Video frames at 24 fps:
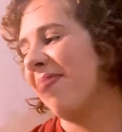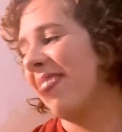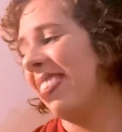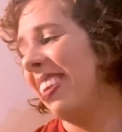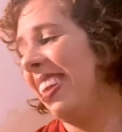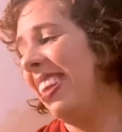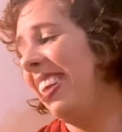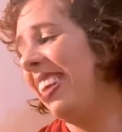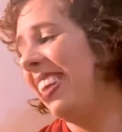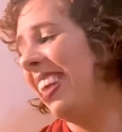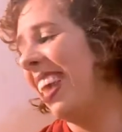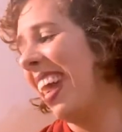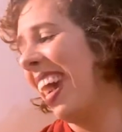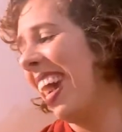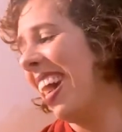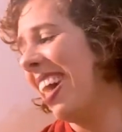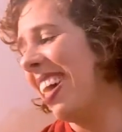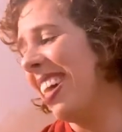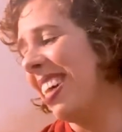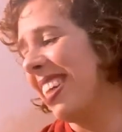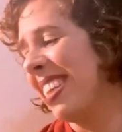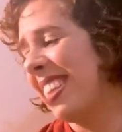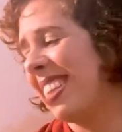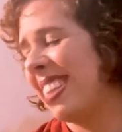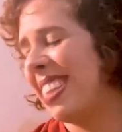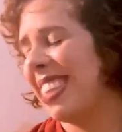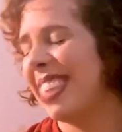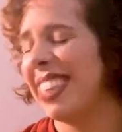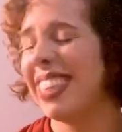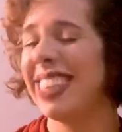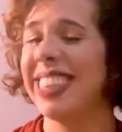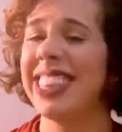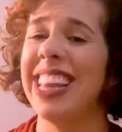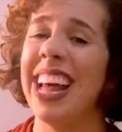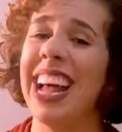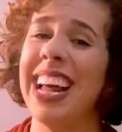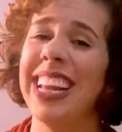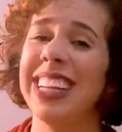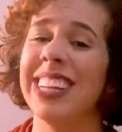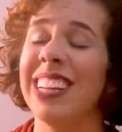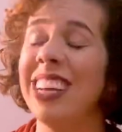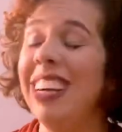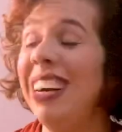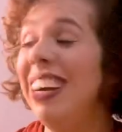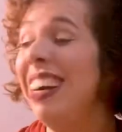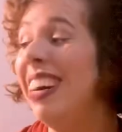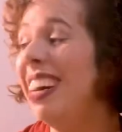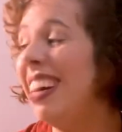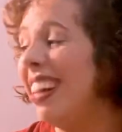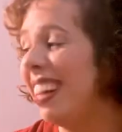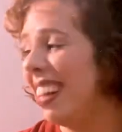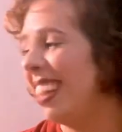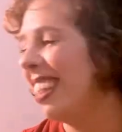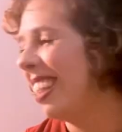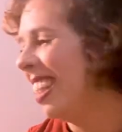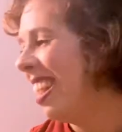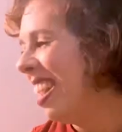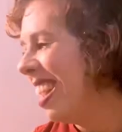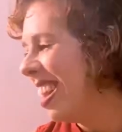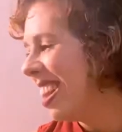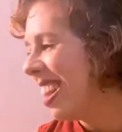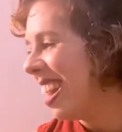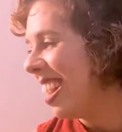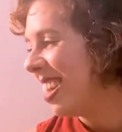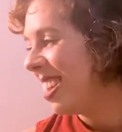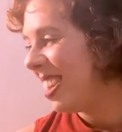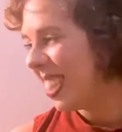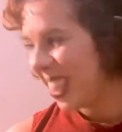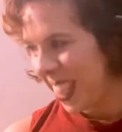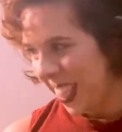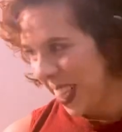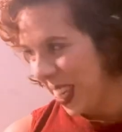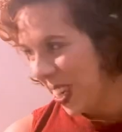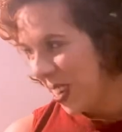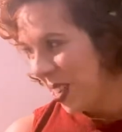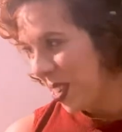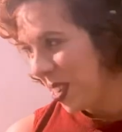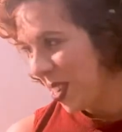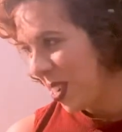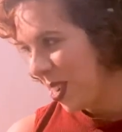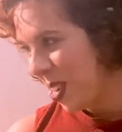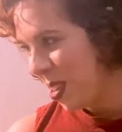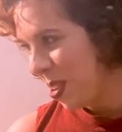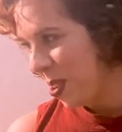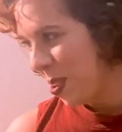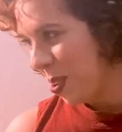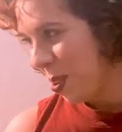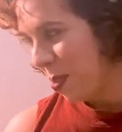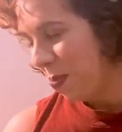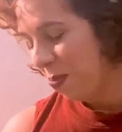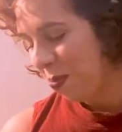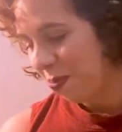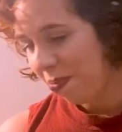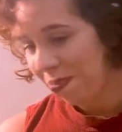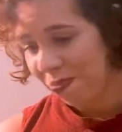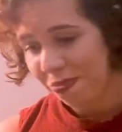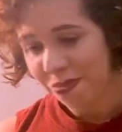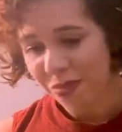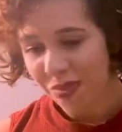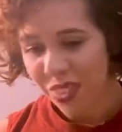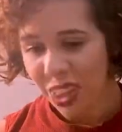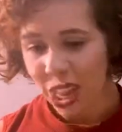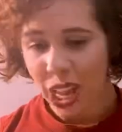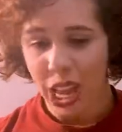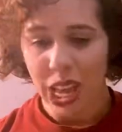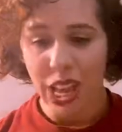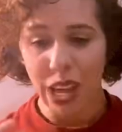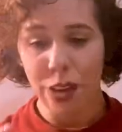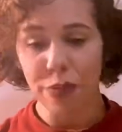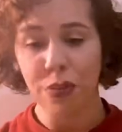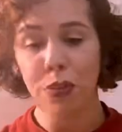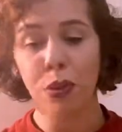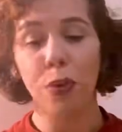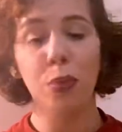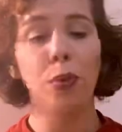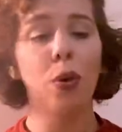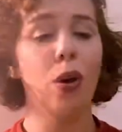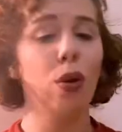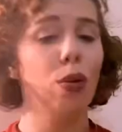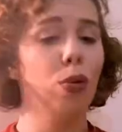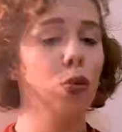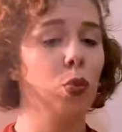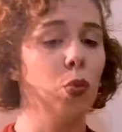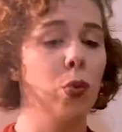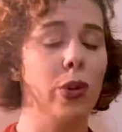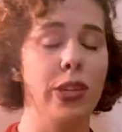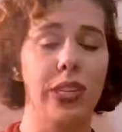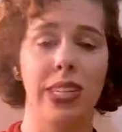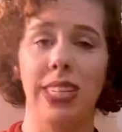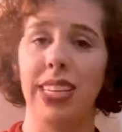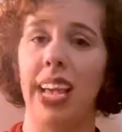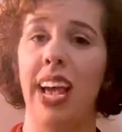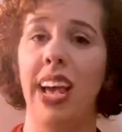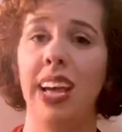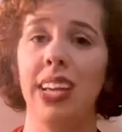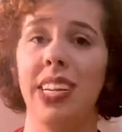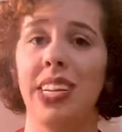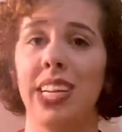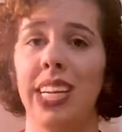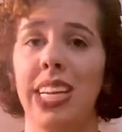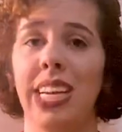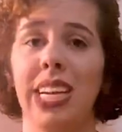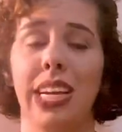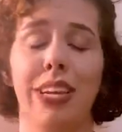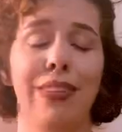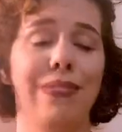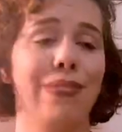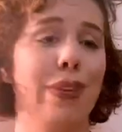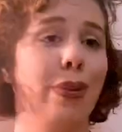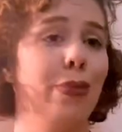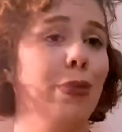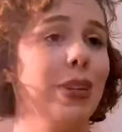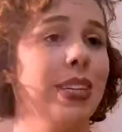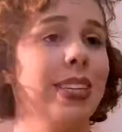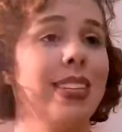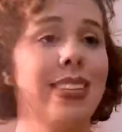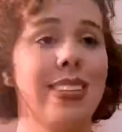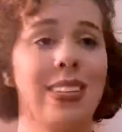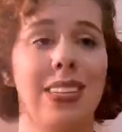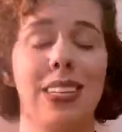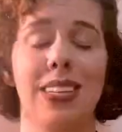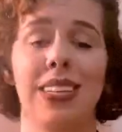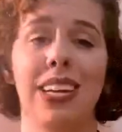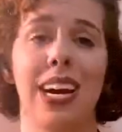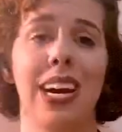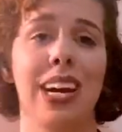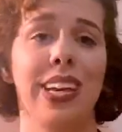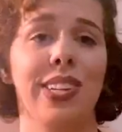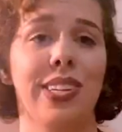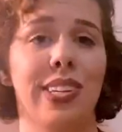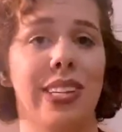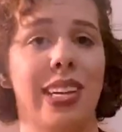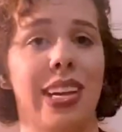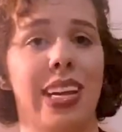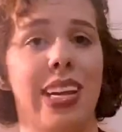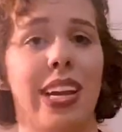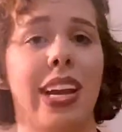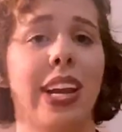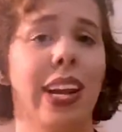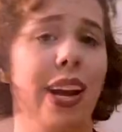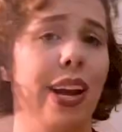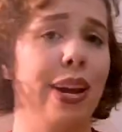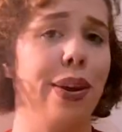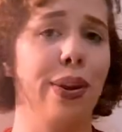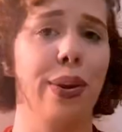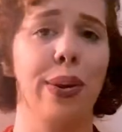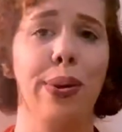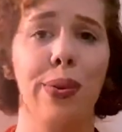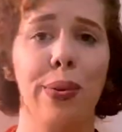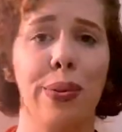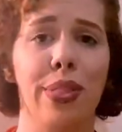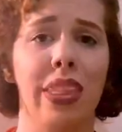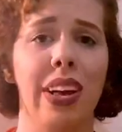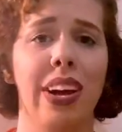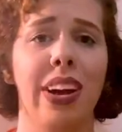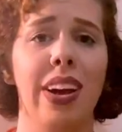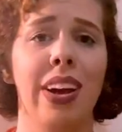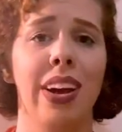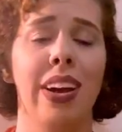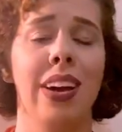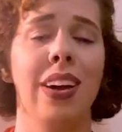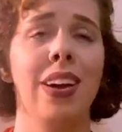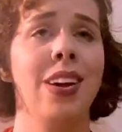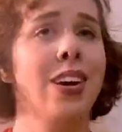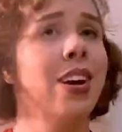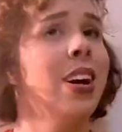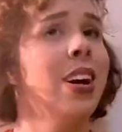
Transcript: Yes, that's so true. If the world was ending, if I was to die today and I knew that,